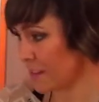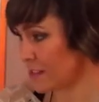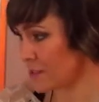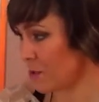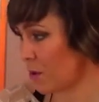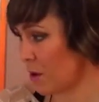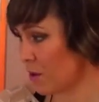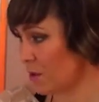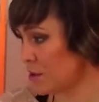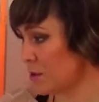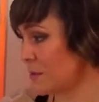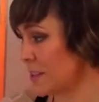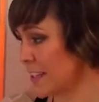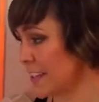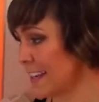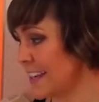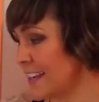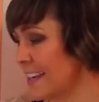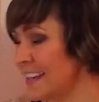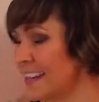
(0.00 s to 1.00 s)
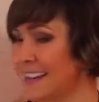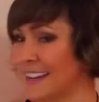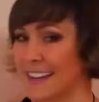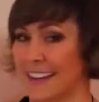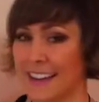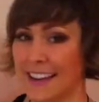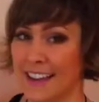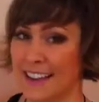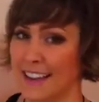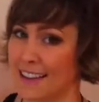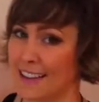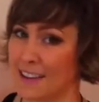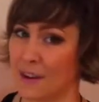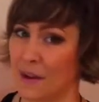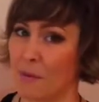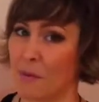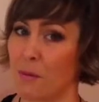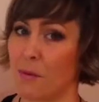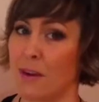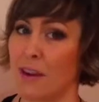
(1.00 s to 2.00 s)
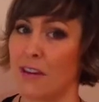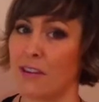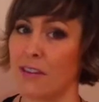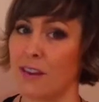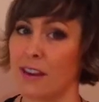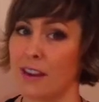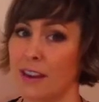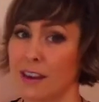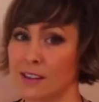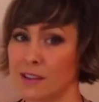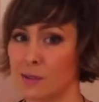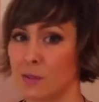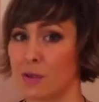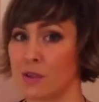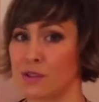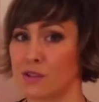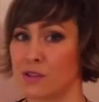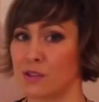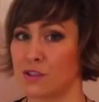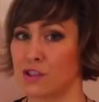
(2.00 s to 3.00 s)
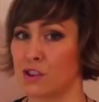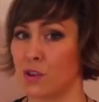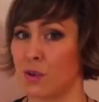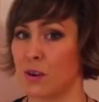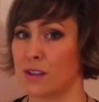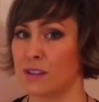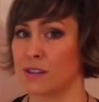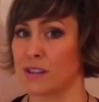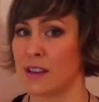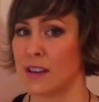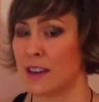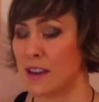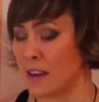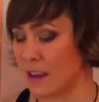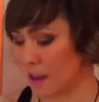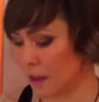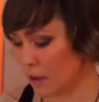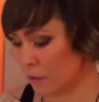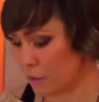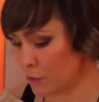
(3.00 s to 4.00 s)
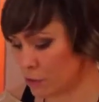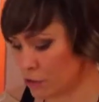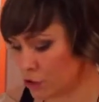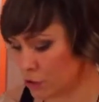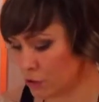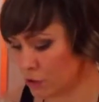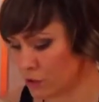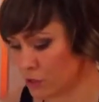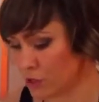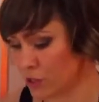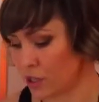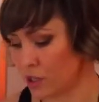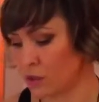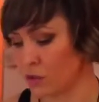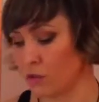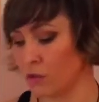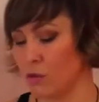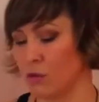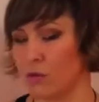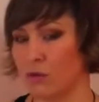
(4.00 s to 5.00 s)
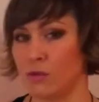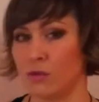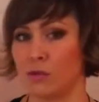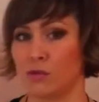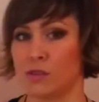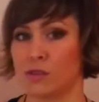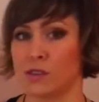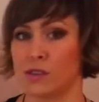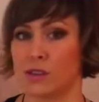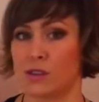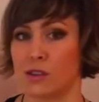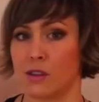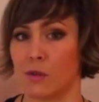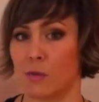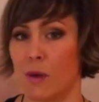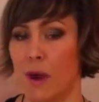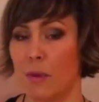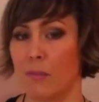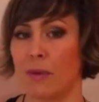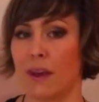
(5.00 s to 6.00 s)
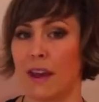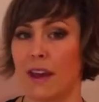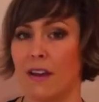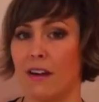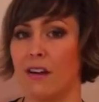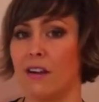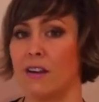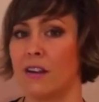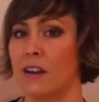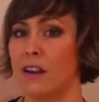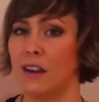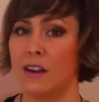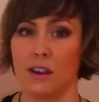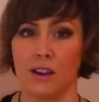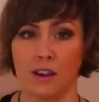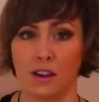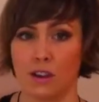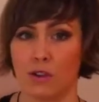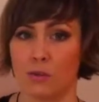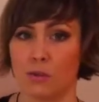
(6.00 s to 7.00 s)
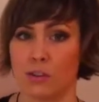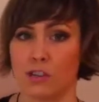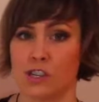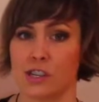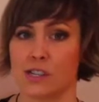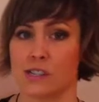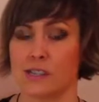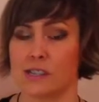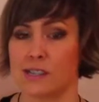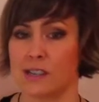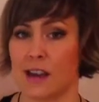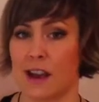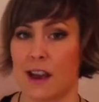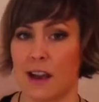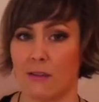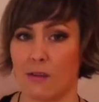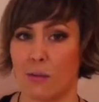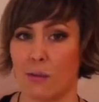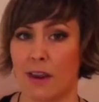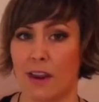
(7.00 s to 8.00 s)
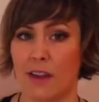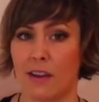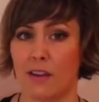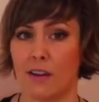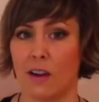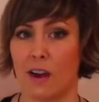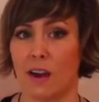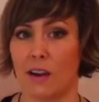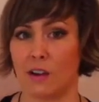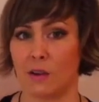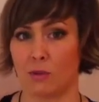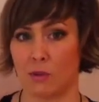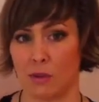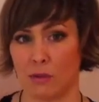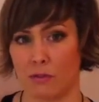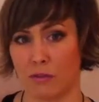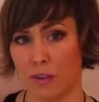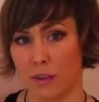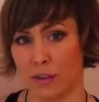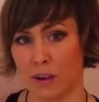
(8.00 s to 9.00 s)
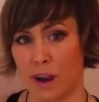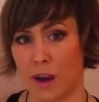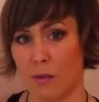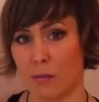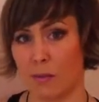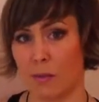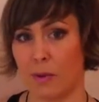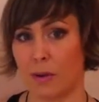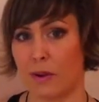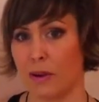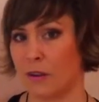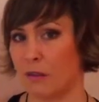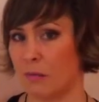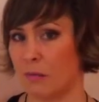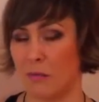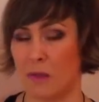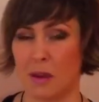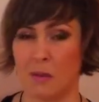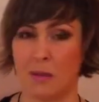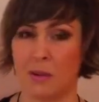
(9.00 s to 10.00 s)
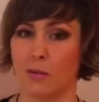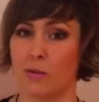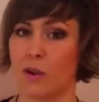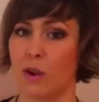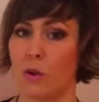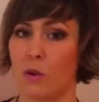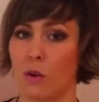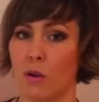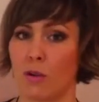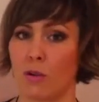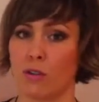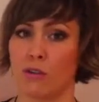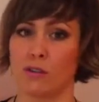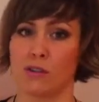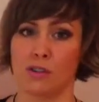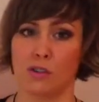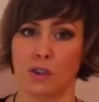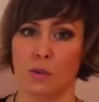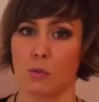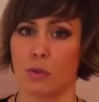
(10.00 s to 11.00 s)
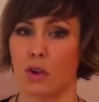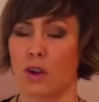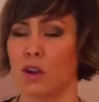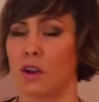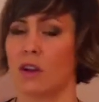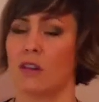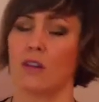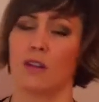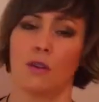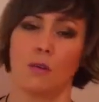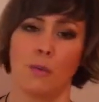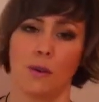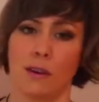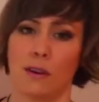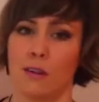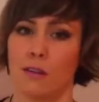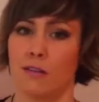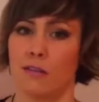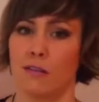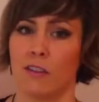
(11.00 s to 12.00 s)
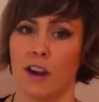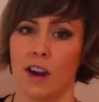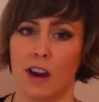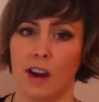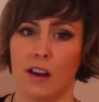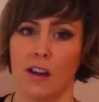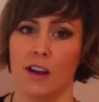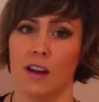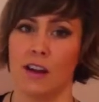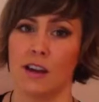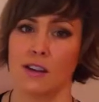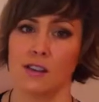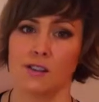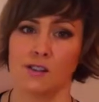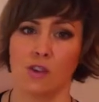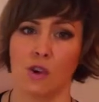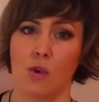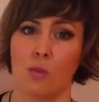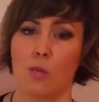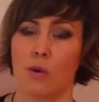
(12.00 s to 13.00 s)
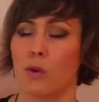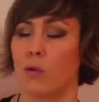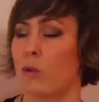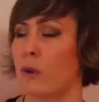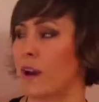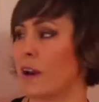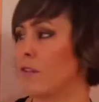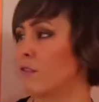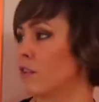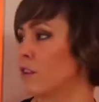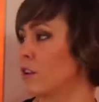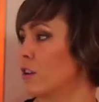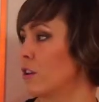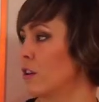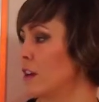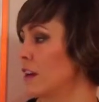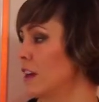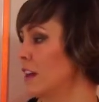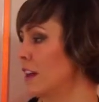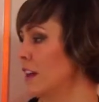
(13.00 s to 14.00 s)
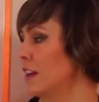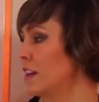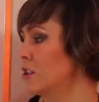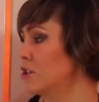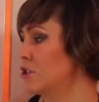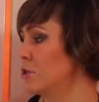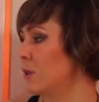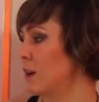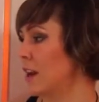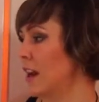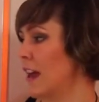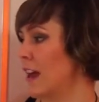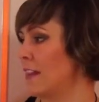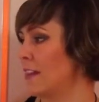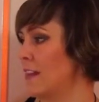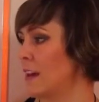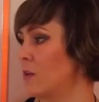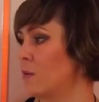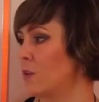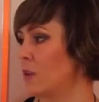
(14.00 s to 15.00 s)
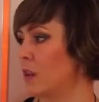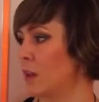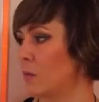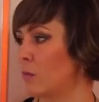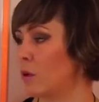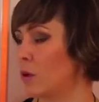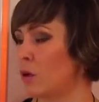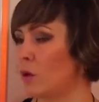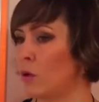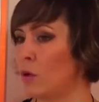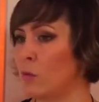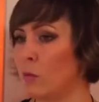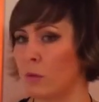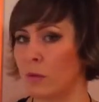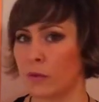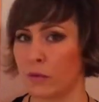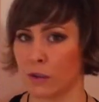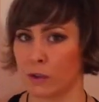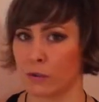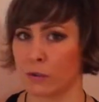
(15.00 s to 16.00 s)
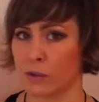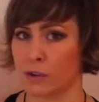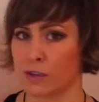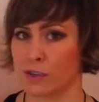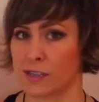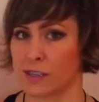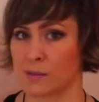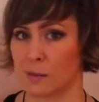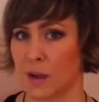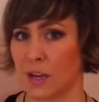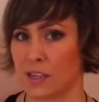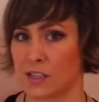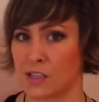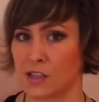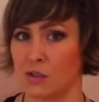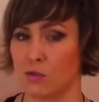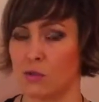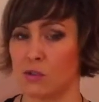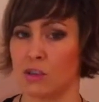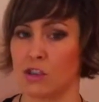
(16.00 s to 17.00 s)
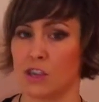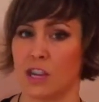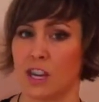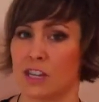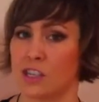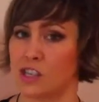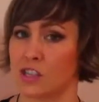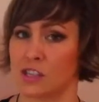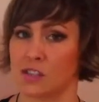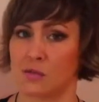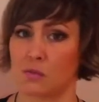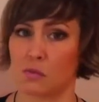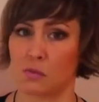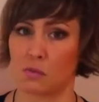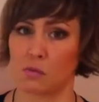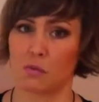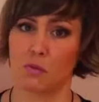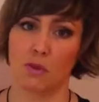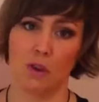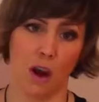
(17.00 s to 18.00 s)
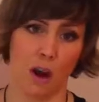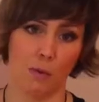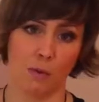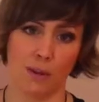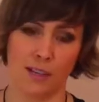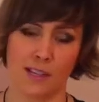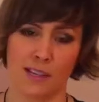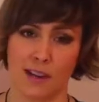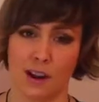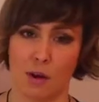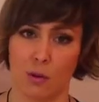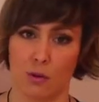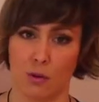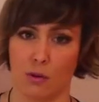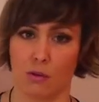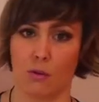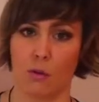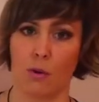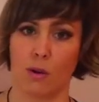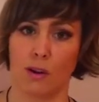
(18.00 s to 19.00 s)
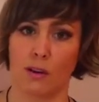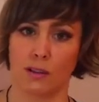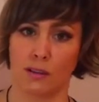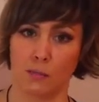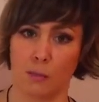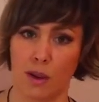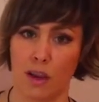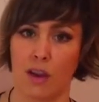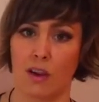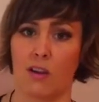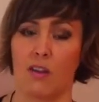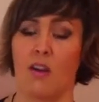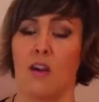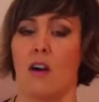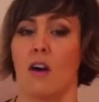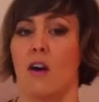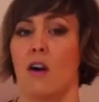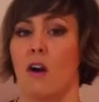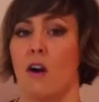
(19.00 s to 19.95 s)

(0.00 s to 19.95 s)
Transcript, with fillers: So ultimately, the diaper pail thing, it's a personal choice. If you choose to use the wet pail, you would just have a pail and you would fill it up, maybe three quarters, you can put in a little bit of uh, soap or whatever into it, and then when they poop, for the first six months, you can just not rinse it out and throw it into the pail.